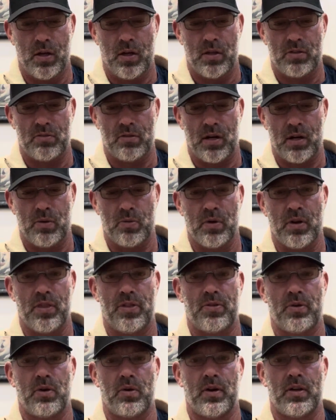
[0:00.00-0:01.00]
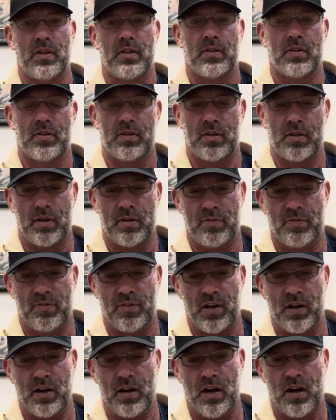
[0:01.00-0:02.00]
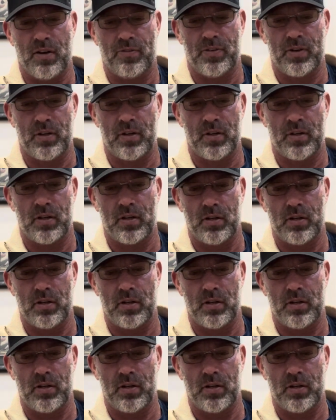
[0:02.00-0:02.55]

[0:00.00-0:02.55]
so I wouldn't throw it very often.